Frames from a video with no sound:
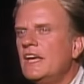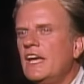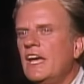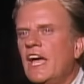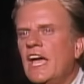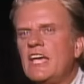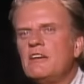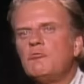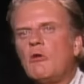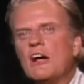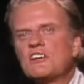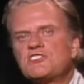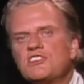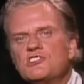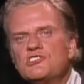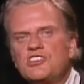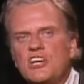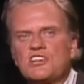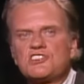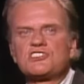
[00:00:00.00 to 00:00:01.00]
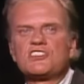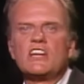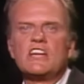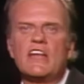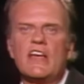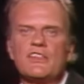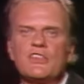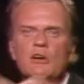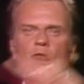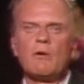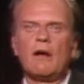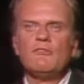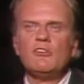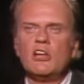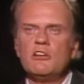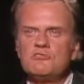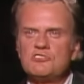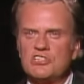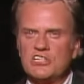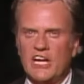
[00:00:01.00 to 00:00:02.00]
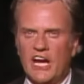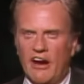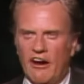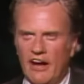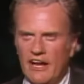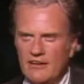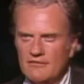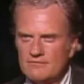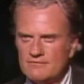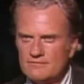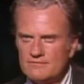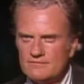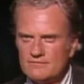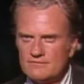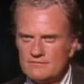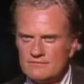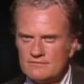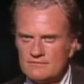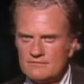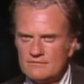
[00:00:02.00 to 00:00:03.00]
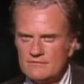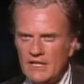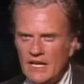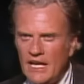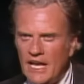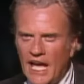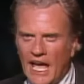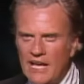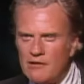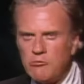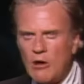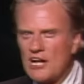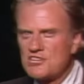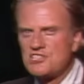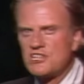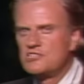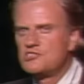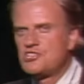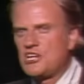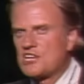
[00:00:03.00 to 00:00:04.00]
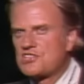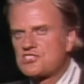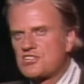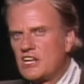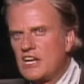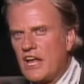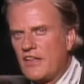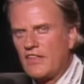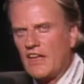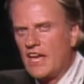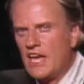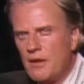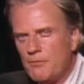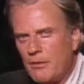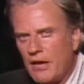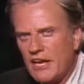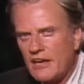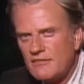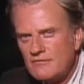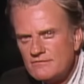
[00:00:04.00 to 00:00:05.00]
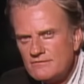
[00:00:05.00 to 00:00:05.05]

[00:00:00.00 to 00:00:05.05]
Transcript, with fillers: He wasn't just another revolutionary. He wasn't just another hippie.